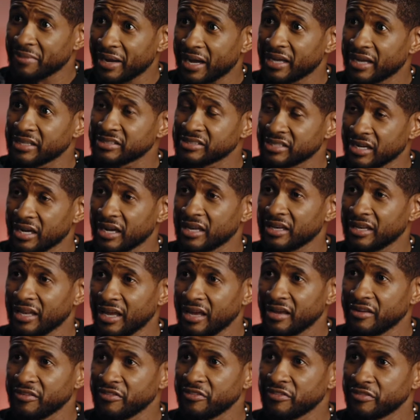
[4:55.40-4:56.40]
my entire
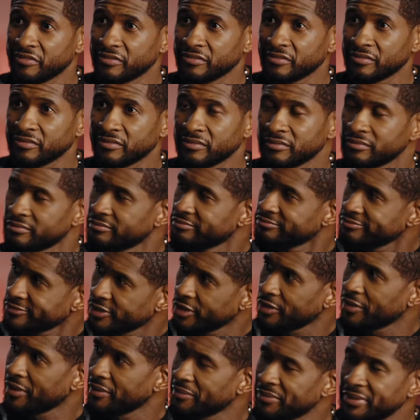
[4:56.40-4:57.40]
life,
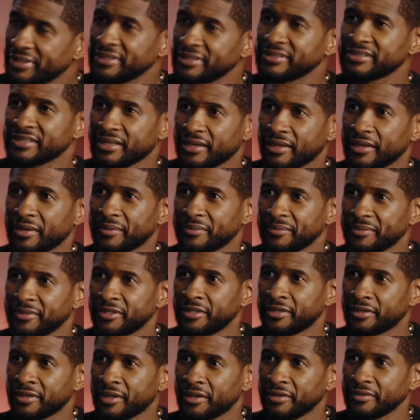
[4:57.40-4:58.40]
I'm Big Time,
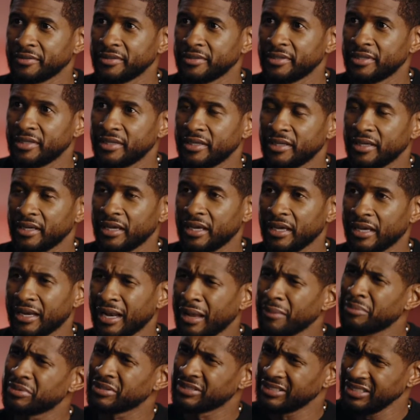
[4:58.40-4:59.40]
And
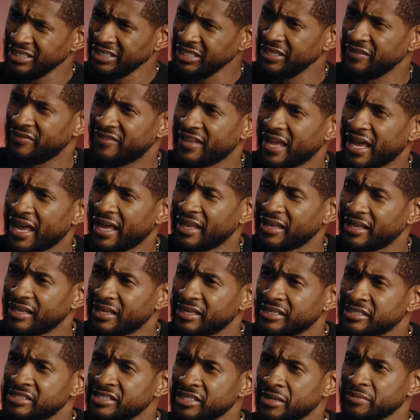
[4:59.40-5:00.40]
I believed that.
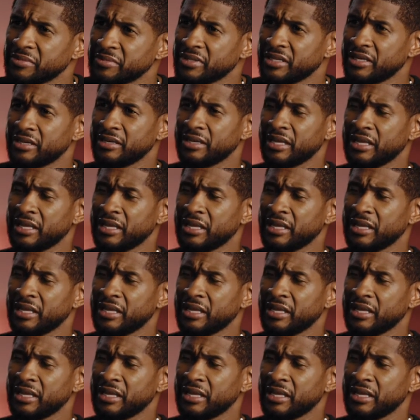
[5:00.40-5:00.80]
And something